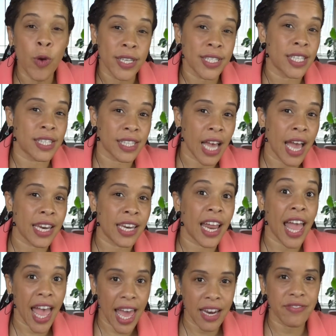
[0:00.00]
has decided
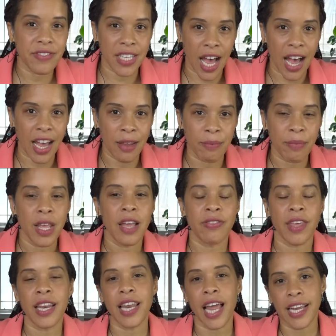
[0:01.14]
ahead of time
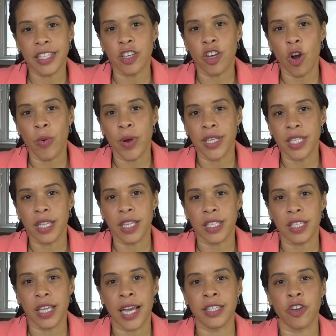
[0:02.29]
they'd like to go into
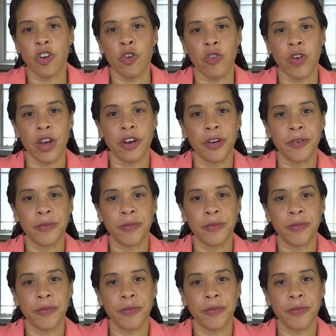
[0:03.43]
this as a career?